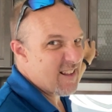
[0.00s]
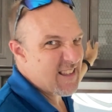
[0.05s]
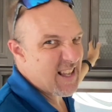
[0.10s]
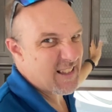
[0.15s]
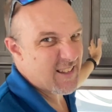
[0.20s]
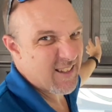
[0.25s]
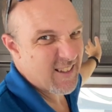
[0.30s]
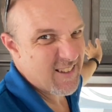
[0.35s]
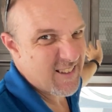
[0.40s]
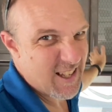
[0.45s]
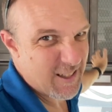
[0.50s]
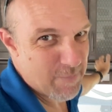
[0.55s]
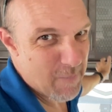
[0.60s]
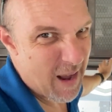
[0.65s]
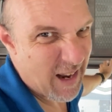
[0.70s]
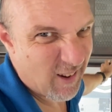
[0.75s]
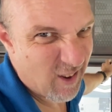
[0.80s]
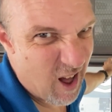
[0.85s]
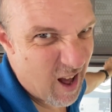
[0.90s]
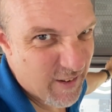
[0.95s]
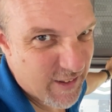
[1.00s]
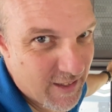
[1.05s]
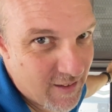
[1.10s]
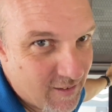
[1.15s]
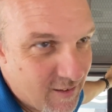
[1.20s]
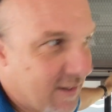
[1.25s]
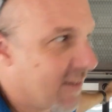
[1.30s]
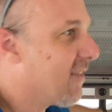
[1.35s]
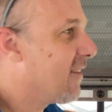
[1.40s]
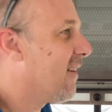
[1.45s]
that's, that's my closet.
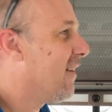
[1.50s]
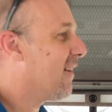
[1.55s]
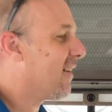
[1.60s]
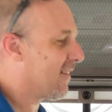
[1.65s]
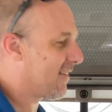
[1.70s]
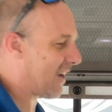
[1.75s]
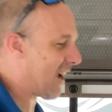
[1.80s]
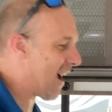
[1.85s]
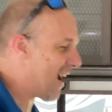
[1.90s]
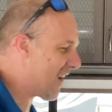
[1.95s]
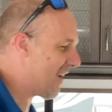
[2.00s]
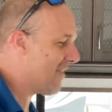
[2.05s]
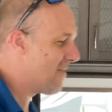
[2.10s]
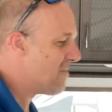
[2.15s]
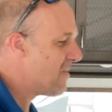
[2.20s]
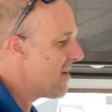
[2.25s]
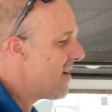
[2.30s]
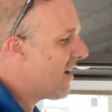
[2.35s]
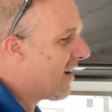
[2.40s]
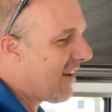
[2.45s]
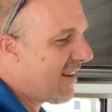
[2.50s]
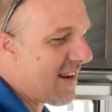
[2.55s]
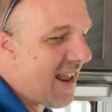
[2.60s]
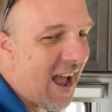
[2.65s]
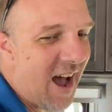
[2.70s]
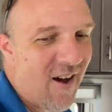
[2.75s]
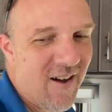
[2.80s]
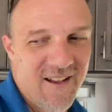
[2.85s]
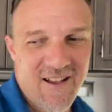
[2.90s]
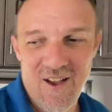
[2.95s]
Okay.
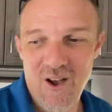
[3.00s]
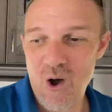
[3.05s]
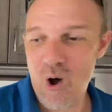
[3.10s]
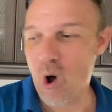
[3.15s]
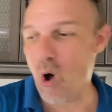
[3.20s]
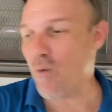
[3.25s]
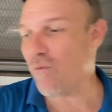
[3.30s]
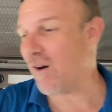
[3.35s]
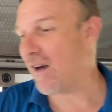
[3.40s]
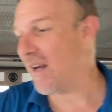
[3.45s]
Now over